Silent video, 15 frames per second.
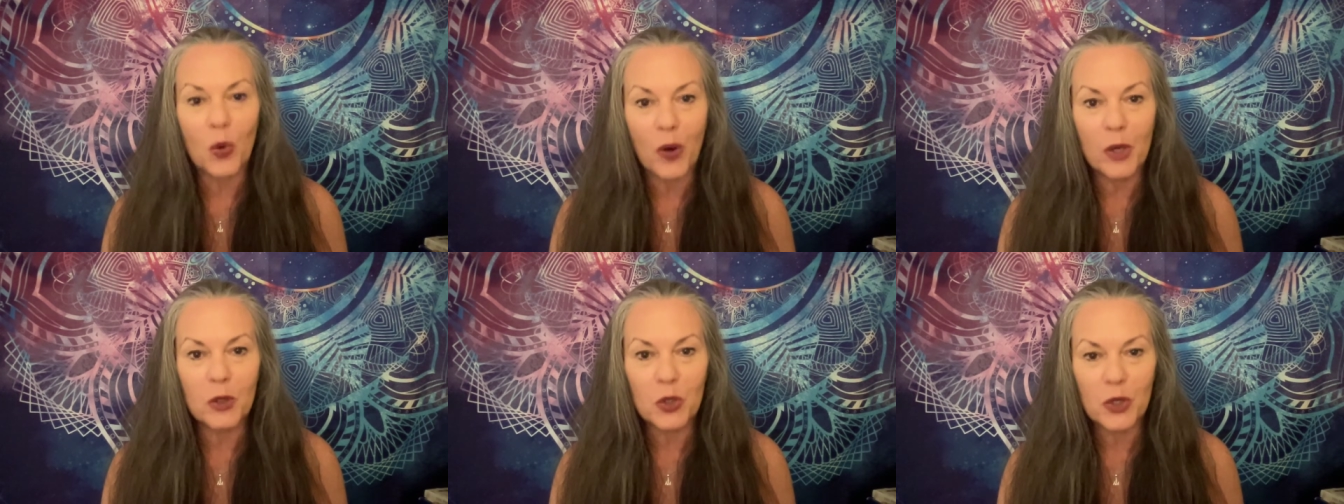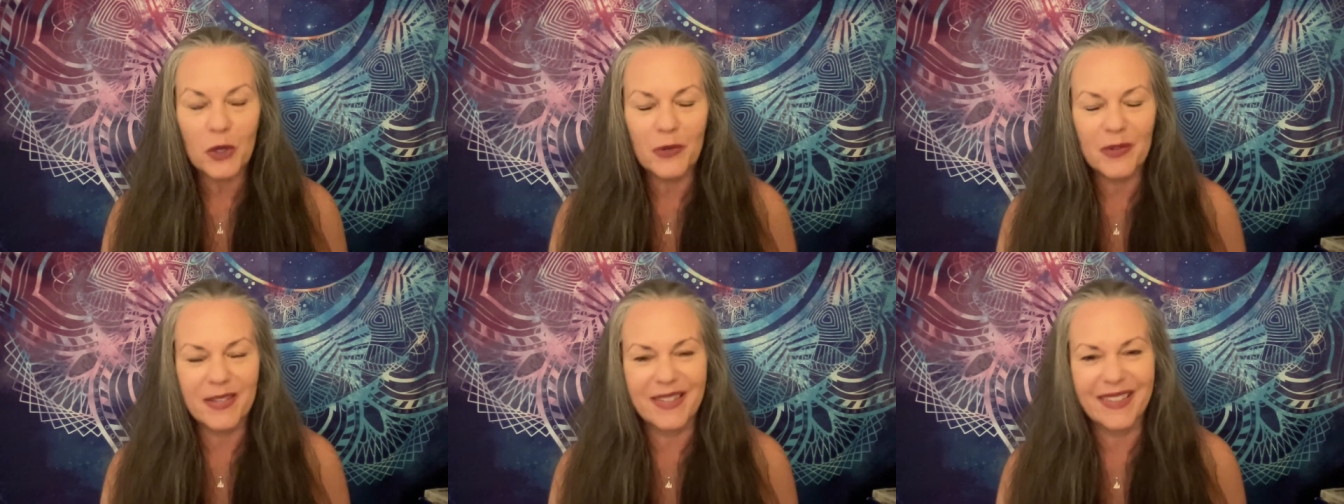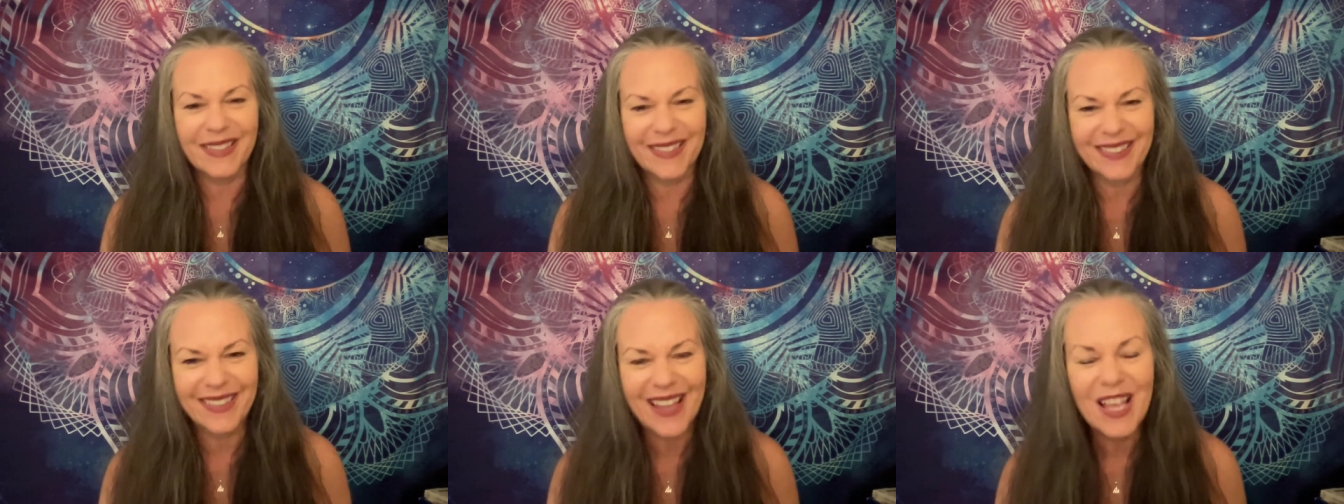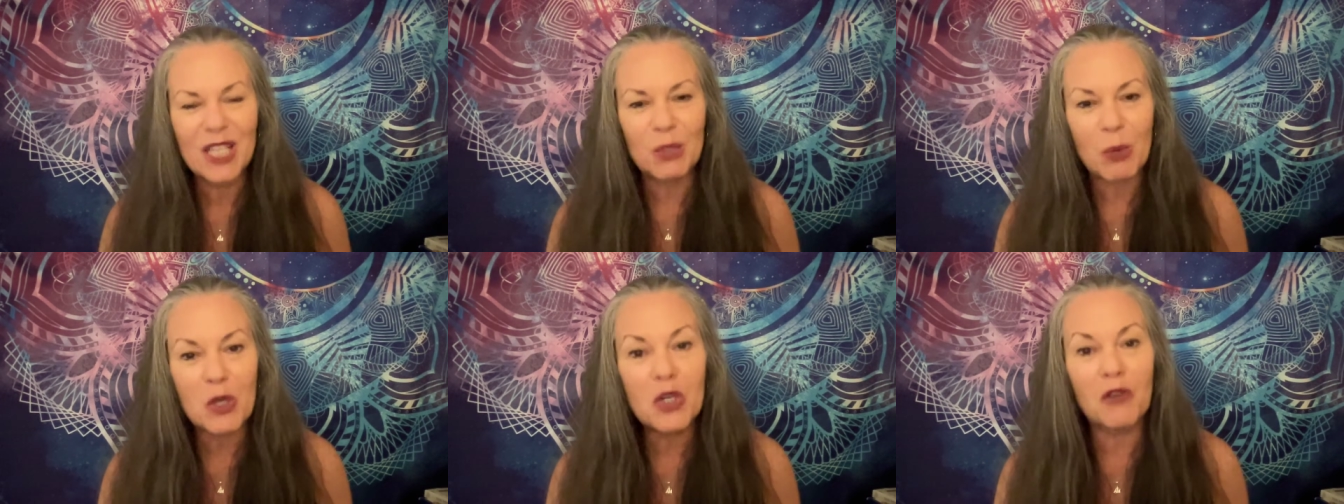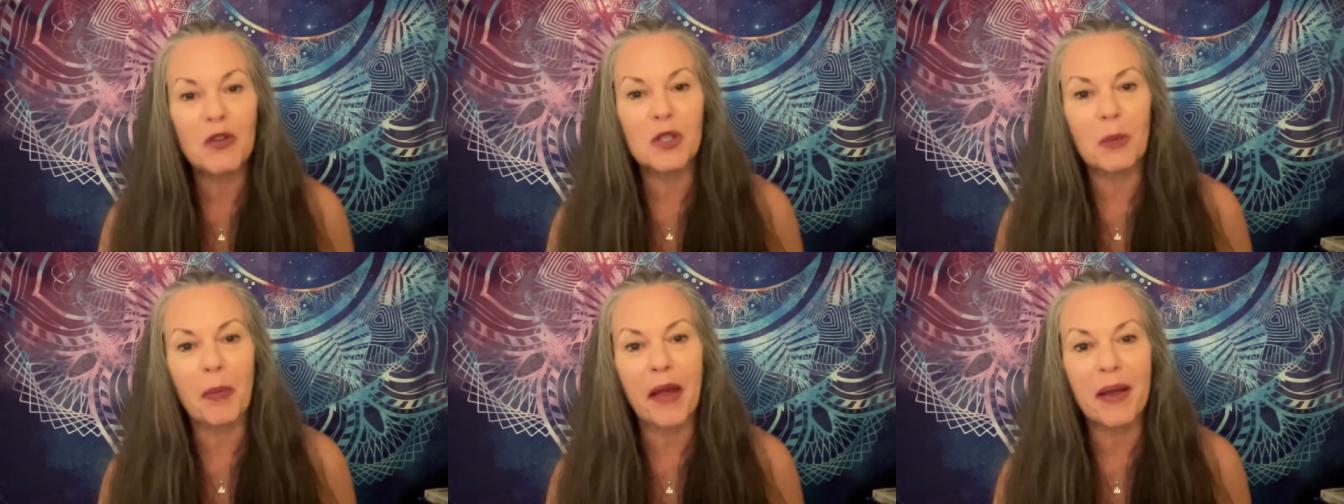questions especially if
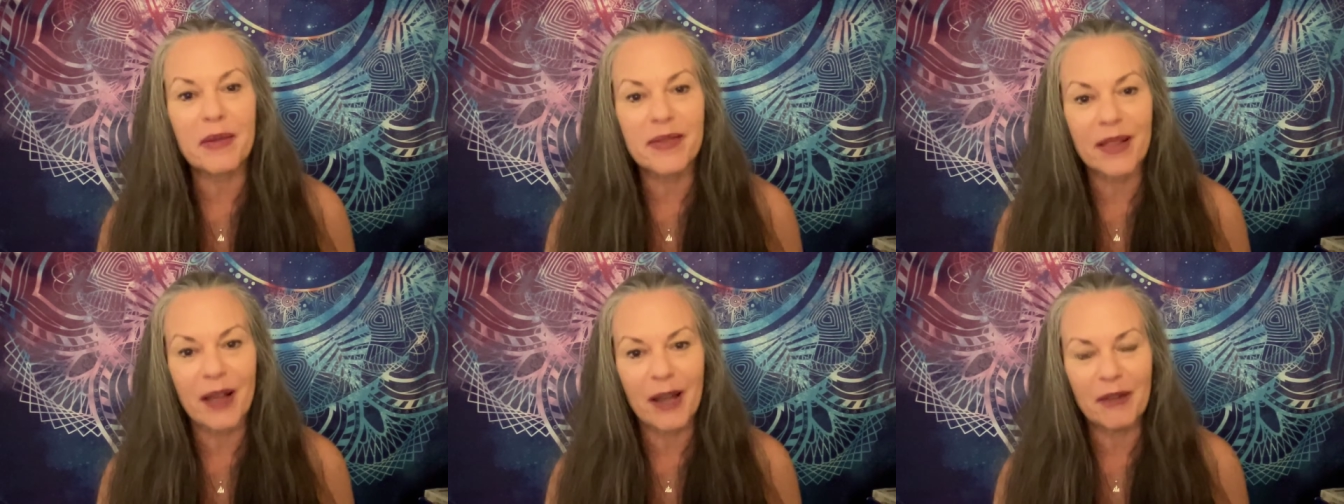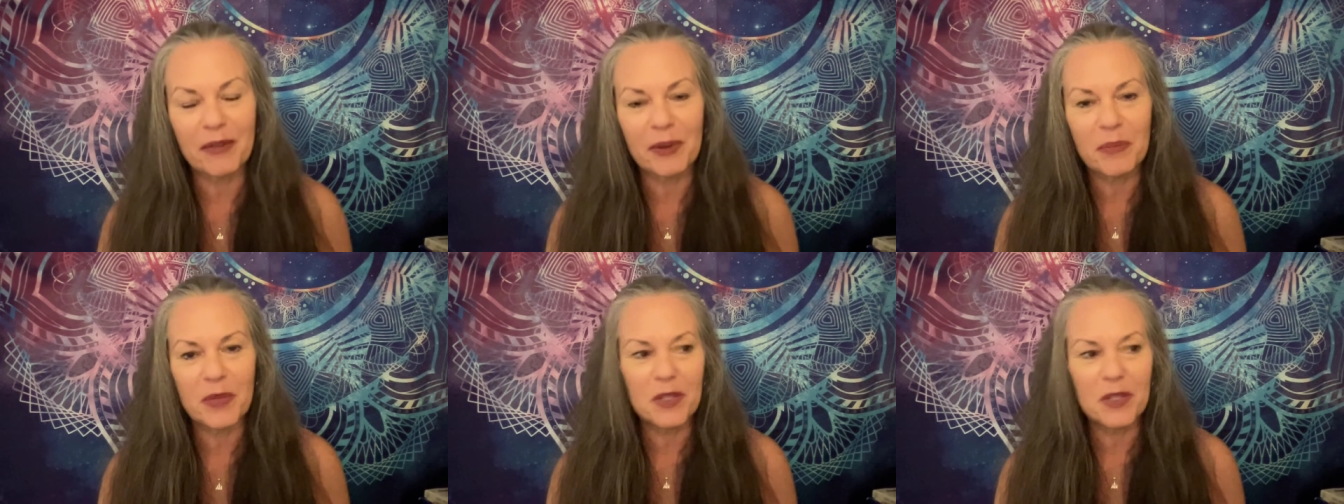it's a past life.